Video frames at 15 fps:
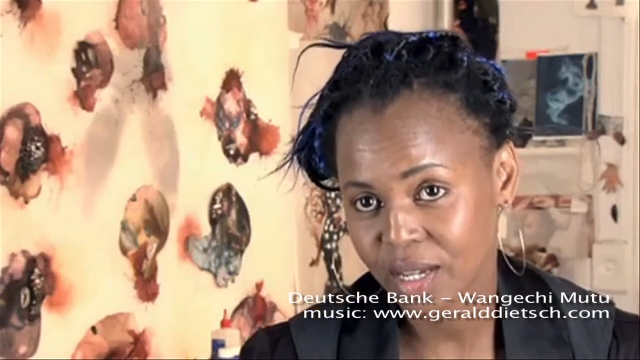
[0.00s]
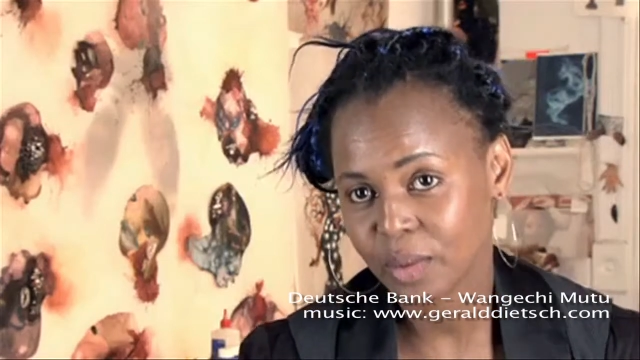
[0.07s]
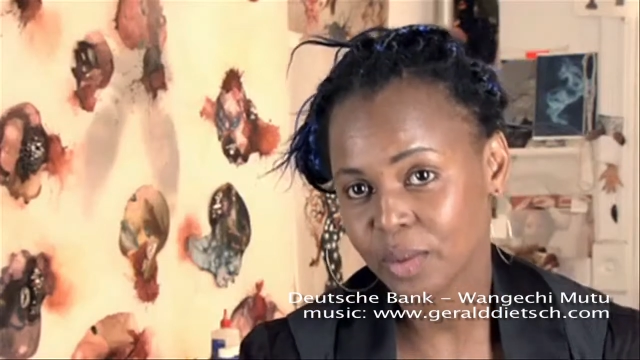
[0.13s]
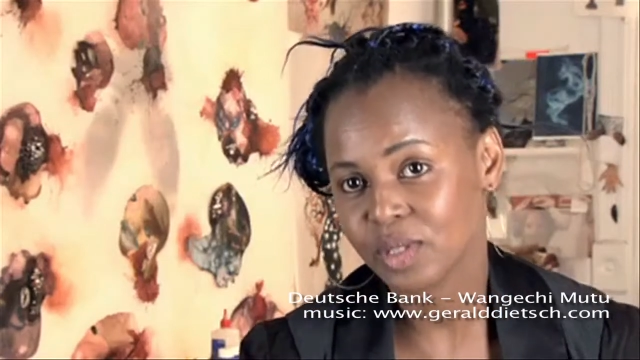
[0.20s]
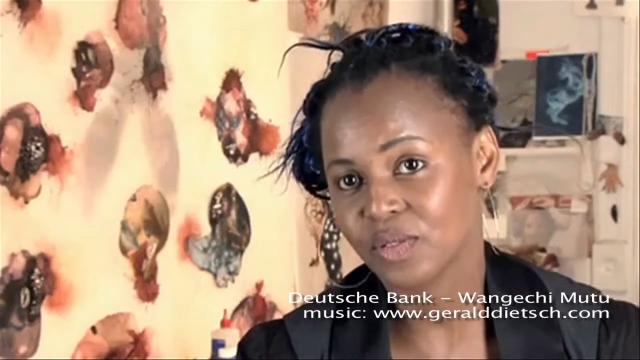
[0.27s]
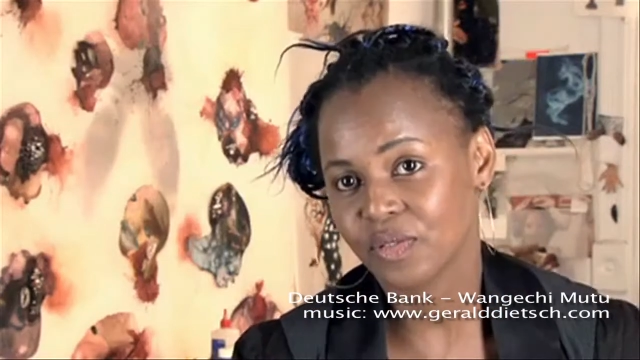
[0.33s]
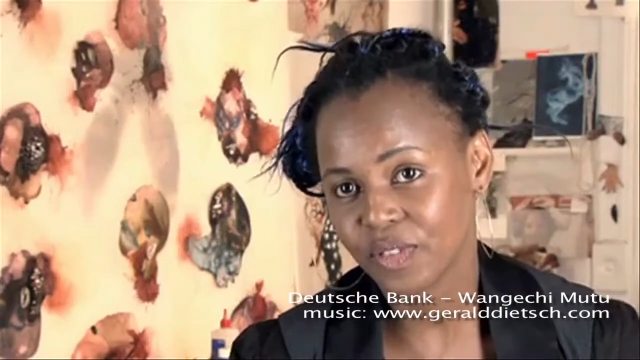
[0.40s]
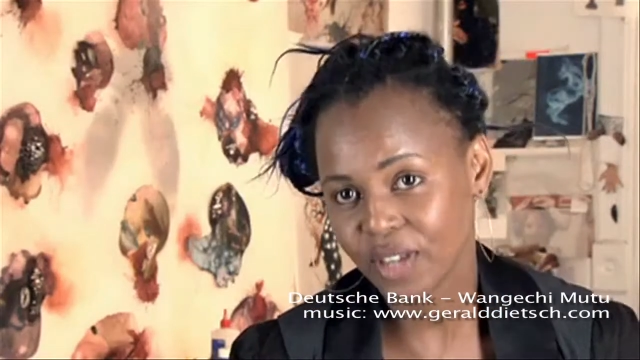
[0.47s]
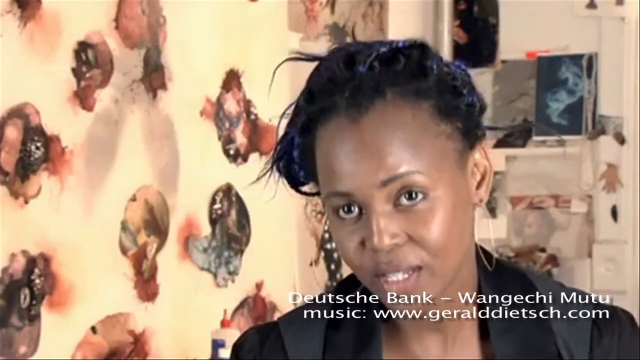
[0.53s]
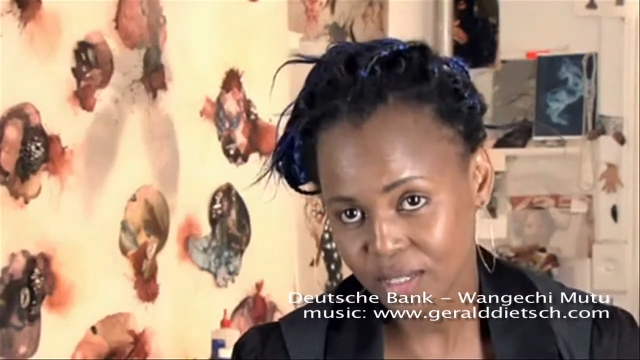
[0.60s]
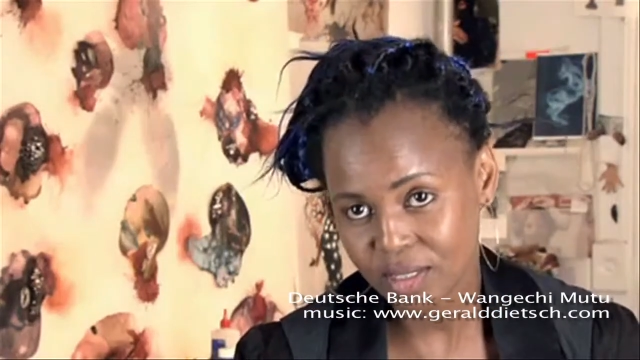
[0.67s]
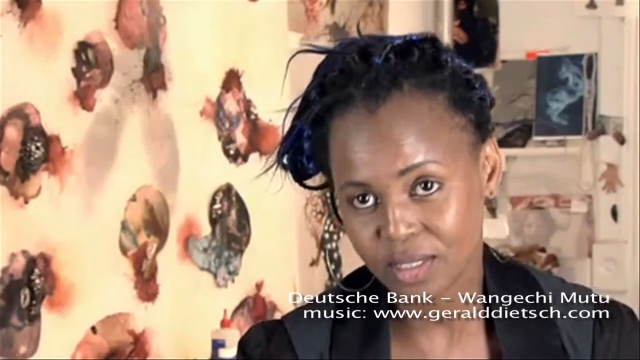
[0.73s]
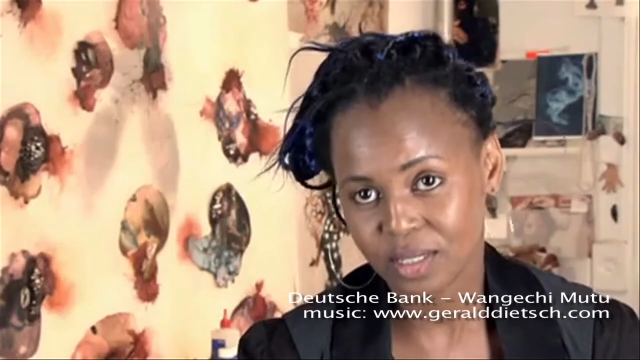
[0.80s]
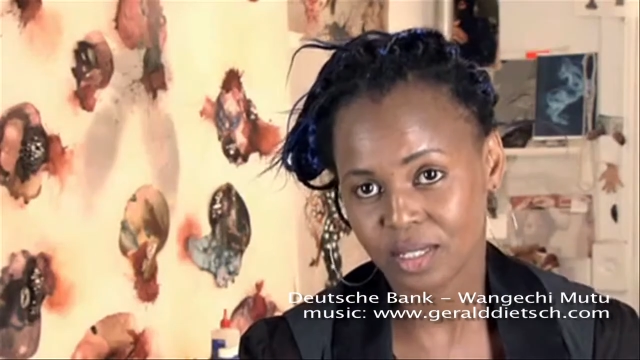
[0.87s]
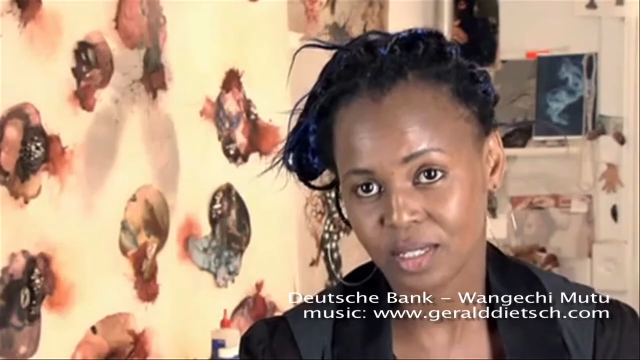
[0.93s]
I always
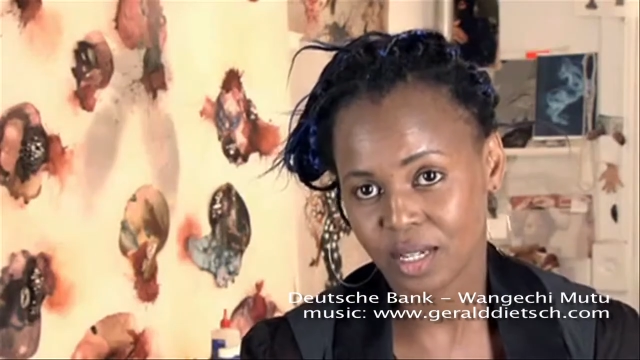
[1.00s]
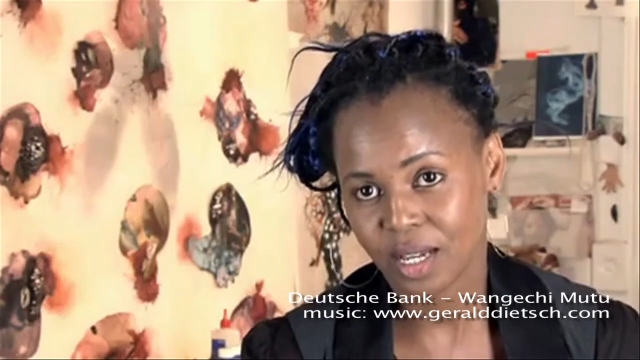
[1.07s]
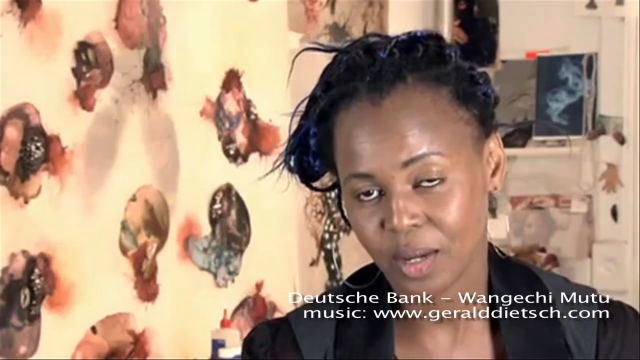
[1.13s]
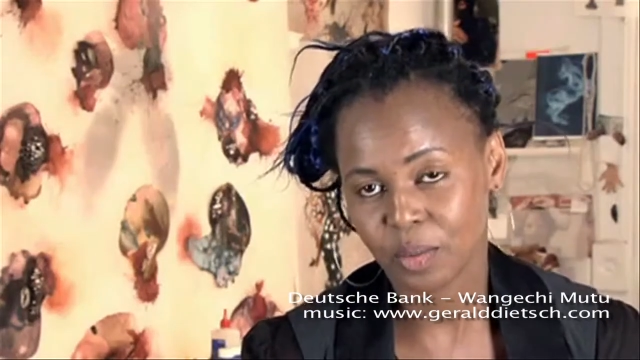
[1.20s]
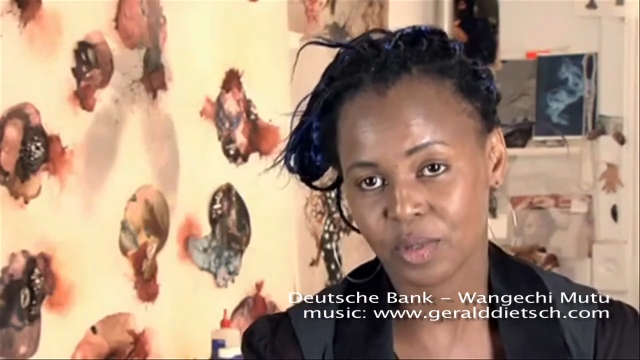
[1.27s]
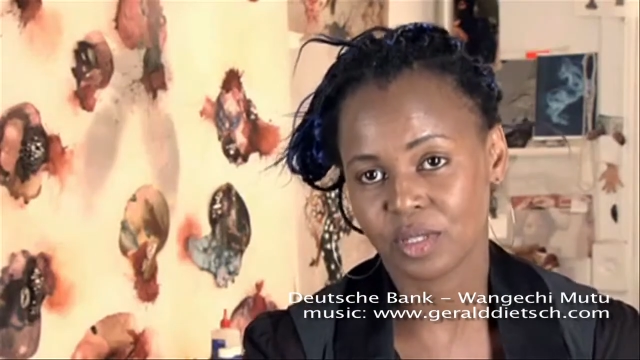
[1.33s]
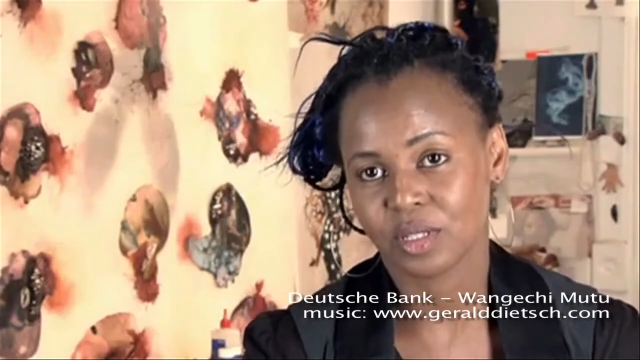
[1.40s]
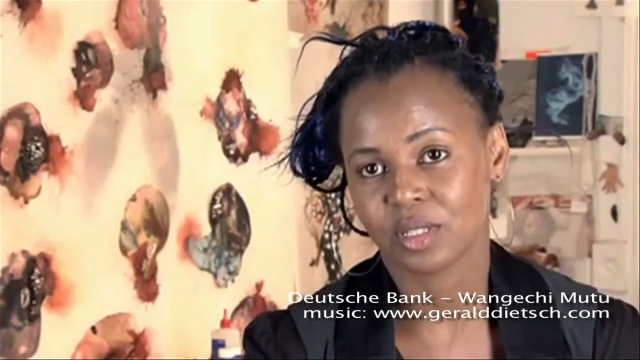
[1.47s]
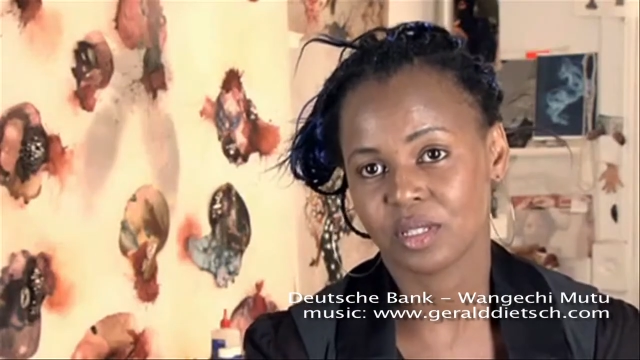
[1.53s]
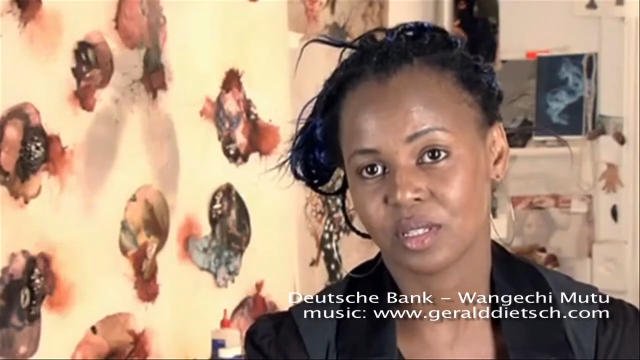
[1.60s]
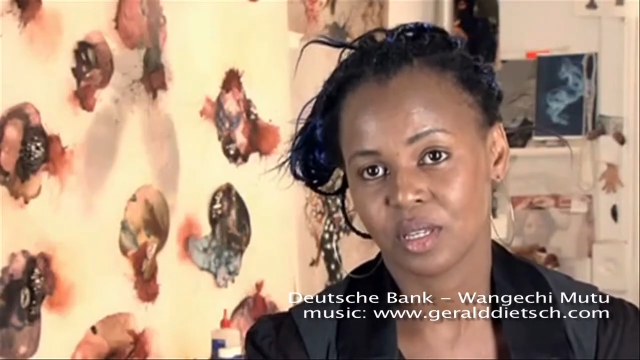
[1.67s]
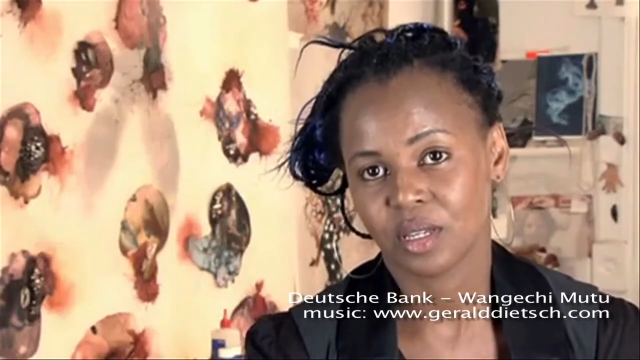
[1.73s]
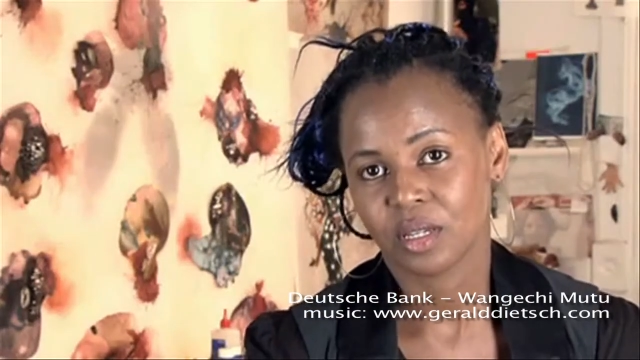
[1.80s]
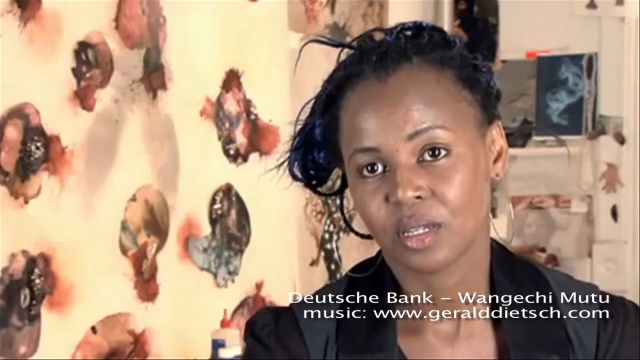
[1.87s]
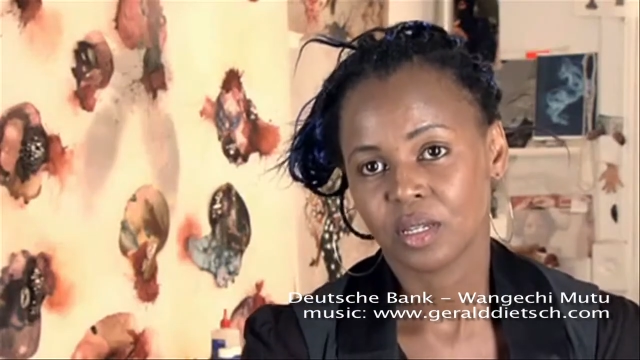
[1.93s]
felt I was